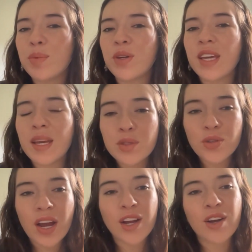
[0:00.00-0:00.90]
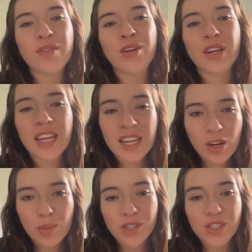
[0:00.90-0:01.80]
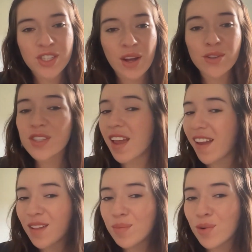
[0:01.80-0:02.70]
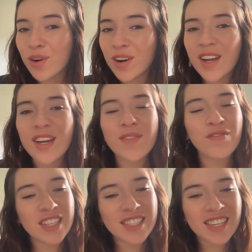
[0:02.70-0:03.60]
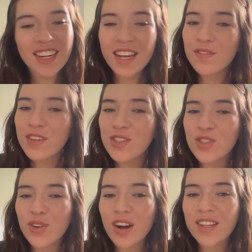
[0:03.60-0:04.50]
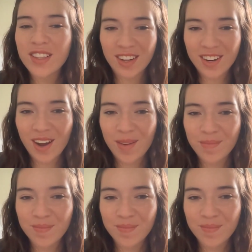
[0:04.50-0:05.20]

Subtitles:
you keep track of your e-commerce sales and more, visit Inventora.com.